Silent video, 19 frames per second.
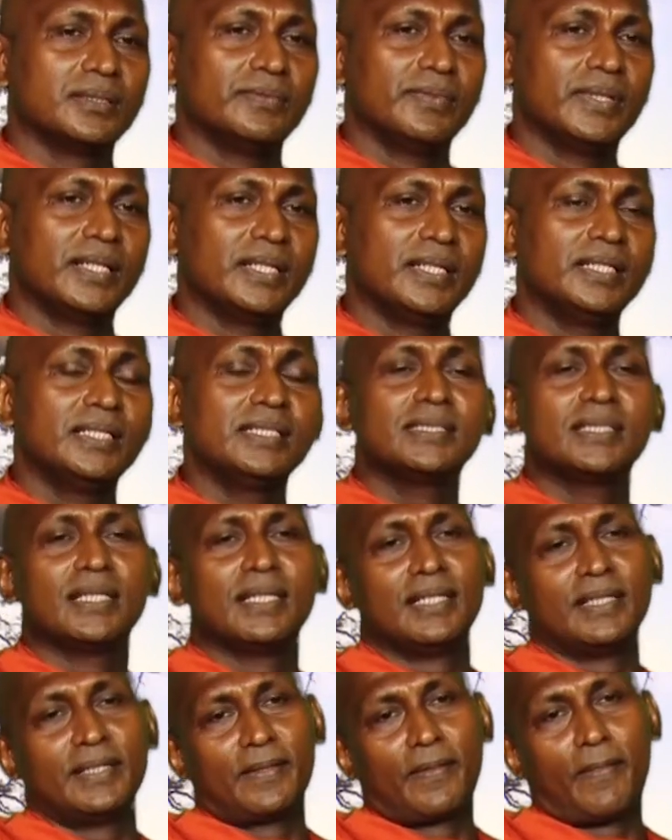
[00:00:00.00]

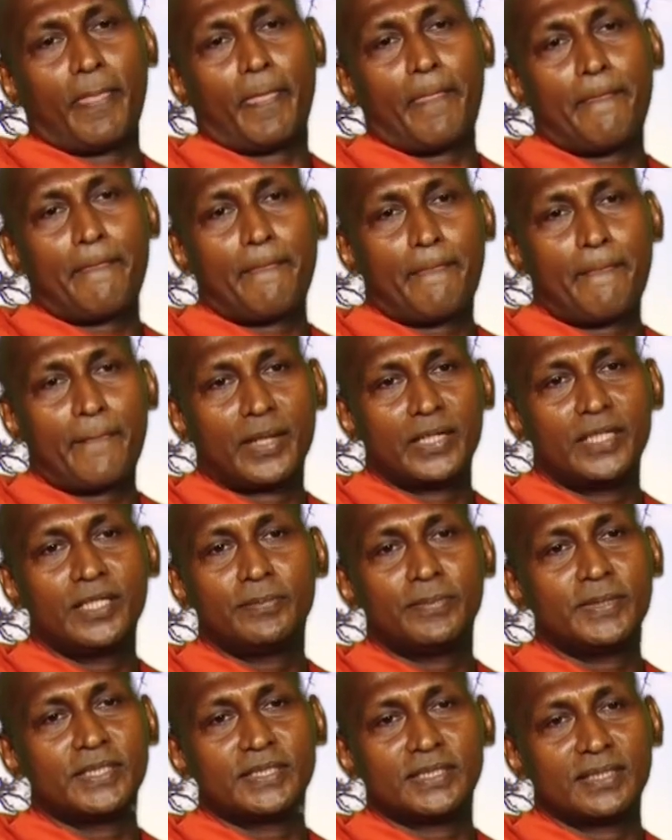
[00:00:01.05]
easily
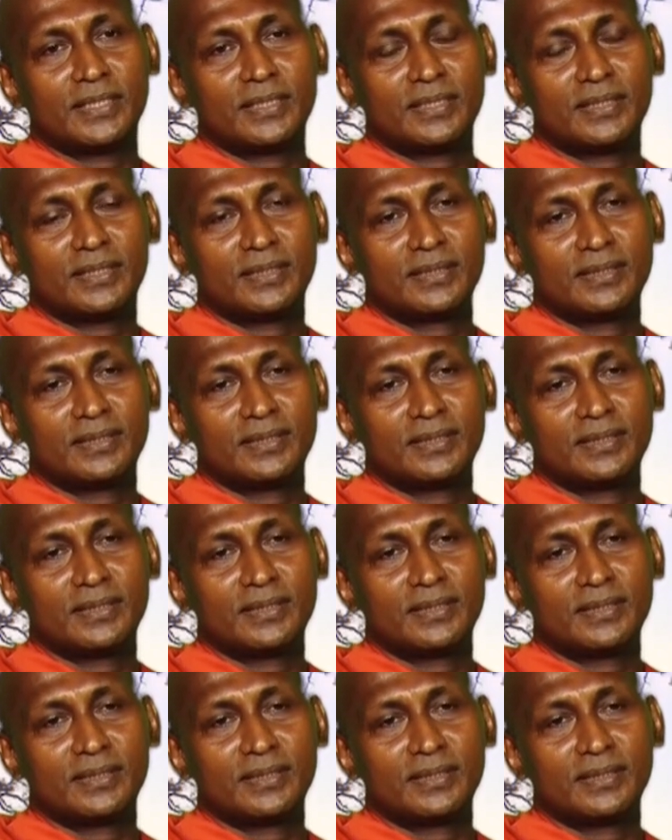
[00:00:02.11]
defeated,